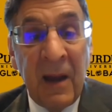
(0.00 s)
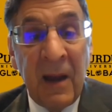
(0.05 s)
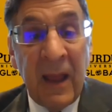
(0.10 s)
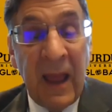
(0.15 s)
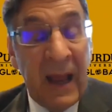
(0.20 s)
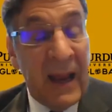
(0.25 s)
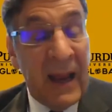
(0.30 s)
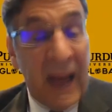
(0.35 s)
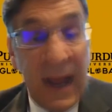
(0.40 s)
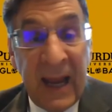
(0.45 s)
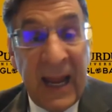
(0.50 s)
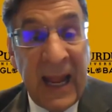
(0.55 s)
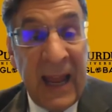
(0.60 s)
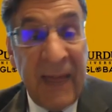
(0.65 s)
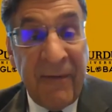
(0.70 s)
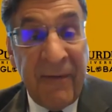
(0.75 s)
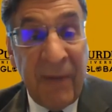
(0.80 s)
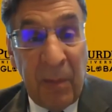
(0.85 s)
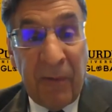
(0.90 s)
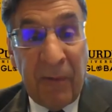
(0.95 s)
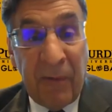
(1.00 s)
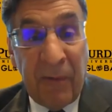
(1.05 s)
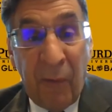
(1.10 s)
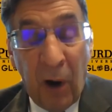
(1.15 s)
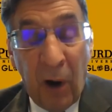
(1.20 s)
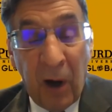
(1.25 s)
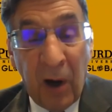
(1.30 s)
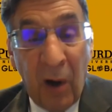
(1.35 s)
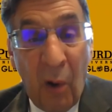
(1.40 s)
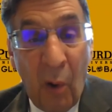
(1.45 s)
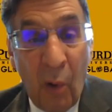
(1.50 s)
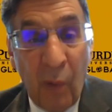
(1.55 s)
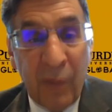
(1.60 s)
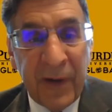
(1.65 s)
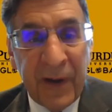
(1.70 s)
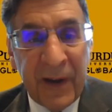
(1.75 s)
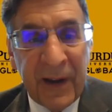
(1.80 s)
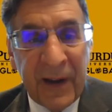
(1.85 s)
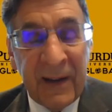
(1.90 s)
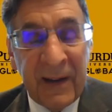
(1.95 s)
And even before
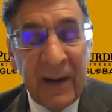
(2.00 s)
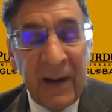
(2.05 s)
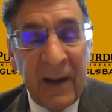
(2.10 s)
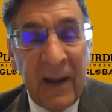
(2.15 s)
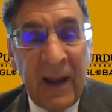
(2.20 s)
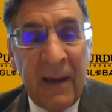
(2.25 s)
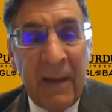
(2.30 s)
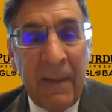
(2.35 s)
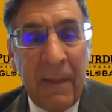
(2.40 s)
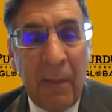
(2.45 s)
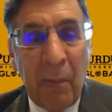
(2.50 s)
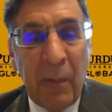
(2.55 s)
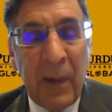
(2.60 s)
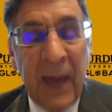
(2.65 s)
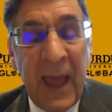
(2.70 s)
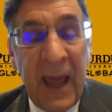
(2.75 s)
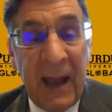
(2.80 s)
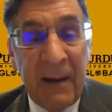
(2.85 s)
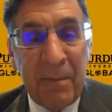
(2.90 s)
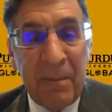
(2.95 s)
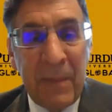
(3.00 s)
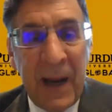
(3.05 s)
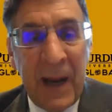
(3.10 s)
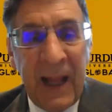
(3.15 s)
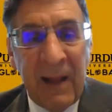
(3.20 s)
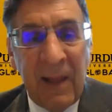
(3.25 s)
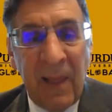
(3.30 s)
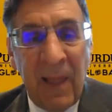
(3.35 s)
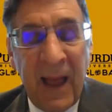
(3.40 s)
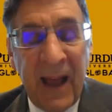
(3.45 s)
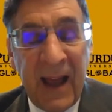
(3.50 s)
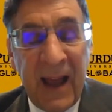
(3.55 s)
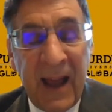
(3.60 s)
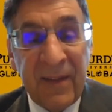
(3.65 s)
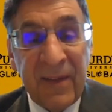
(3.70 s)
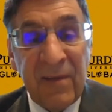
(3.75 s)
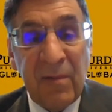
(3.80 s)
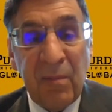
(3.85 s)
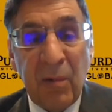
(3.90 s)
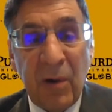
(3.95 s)
COVID, we had many
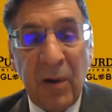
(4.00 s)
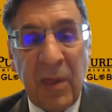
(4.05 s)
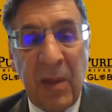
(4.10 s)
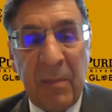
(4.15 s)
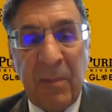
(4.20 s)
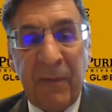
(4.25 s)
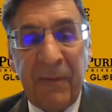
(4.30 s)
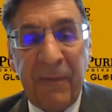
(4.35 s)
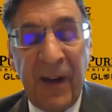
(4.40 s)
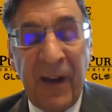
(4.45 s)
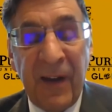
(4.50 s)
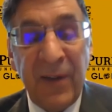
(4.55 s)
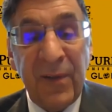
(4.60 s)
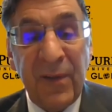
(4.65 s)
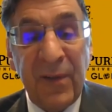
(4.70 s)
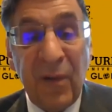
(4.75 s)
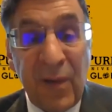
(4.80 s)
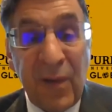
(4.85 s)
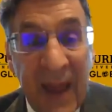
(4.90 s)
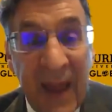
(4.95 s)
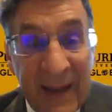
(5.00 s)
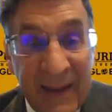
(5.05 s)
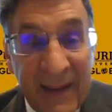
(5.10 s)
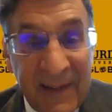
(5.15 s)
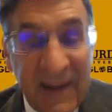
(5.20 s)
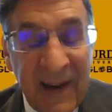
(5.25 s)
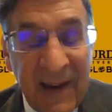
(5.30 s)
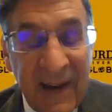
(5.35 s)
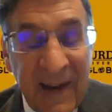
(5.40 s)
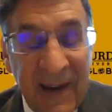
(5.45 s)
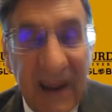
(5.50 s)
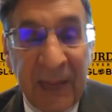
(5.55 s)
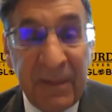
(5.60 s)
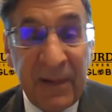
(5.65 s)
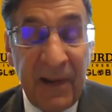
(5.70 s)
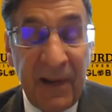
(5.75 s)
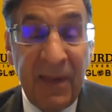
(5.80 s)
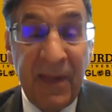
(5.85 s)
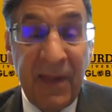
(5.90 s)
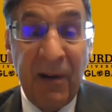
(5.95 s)
classes where the professors had
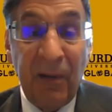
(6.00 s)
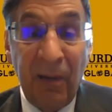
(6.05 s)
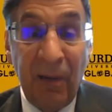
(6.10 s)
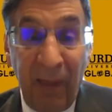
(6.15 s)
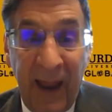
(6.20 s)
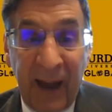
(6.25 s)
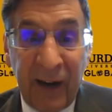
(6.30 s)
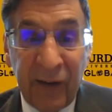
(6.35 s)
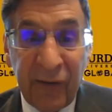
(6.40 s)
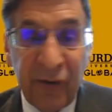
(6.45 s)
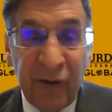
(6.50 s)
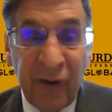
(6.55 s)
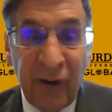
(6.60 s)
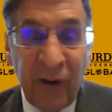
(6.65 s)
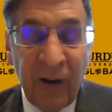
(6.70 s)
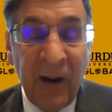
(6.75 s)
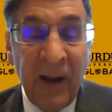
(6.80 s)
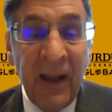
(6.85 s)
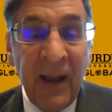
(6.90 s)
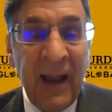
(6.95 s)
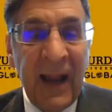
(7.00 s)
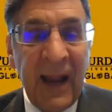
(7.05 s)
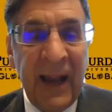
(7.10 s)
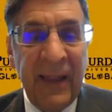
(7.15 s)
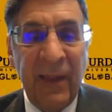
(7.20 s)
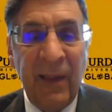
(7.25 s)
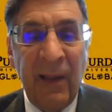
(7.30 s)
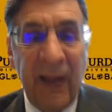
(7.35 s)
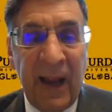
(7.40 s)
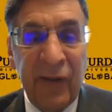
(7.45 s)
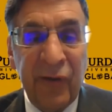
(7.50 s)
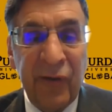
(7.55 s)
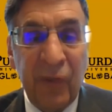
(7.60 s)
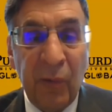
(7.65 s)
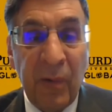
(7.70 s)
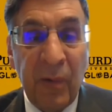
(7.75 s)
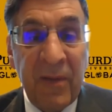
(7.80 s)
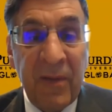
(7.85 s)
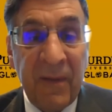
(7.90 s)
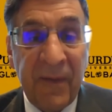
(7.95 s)
taped their lecture and the lecture
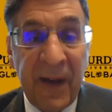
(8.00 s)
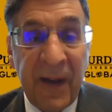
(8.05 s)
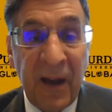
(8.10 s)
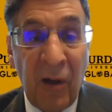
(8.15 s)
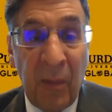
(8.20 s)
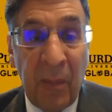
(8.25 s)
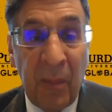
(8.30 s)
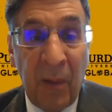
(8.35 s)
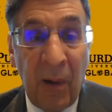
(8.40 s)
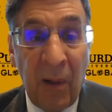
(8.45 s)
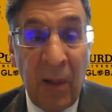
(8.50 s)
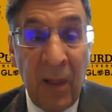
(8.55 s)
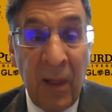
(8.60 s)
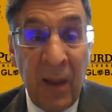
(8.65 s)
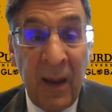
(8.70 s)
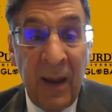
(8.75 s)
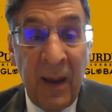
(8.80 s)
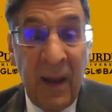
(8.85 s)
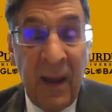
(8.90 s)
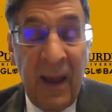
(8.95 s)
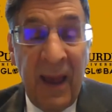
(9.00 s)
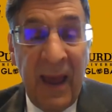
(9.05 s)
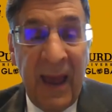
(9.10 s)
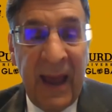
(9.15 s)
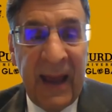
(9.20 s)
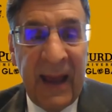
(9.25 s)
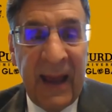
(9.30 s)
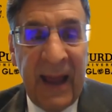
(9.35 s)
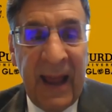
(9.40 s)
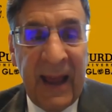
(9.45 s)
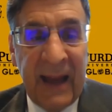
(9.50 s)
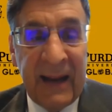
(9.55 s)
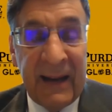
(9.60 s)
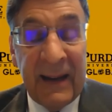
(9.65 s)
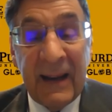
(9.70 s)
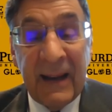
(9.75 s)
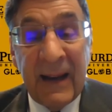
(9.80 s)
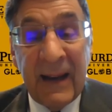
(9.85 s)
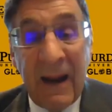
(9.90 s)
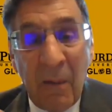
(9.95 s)
was available. And
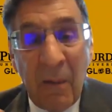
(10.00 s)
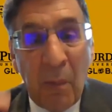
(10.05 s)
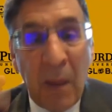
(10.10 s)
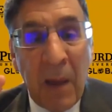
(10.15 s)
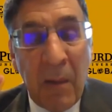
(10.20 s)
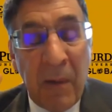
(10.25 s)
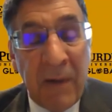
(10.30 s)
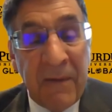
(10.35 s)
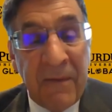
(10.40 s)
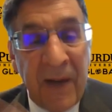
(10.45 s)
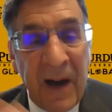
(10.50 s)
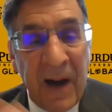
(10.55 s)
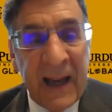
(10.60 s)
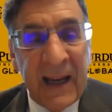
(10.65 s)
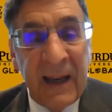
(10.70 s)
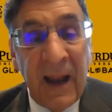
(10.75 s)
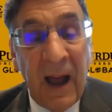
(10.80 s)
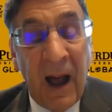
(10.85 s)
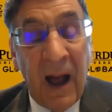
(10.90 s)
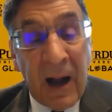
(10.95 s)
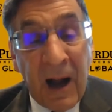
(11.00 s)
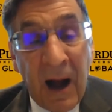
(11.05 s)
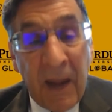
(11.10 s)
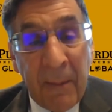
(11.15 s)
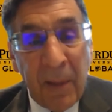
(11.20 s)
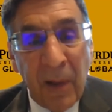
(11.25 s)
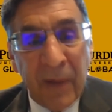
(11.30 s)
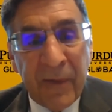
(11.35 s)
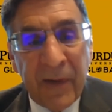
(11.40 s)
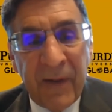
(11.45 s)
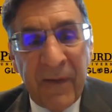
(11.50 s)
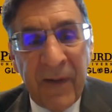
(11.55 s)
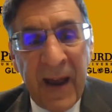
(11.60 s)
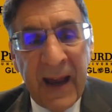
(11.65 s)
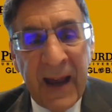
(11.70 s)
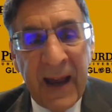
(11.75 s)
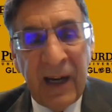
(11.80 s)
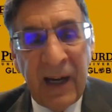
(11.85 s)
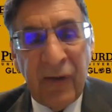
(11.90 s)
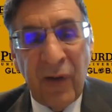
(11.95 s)
we find a couple of
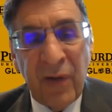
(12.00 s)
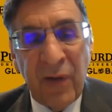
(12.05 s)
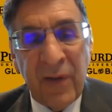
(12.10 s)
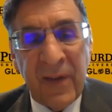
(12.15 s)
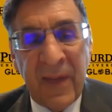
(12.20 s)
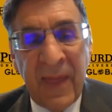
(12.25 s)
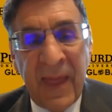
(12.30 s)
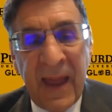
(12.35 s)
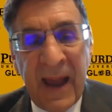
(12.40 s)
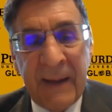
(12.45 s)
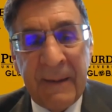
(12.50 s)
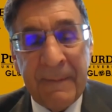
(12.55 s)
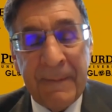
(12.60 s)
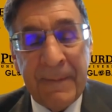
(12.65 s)
advantages in that.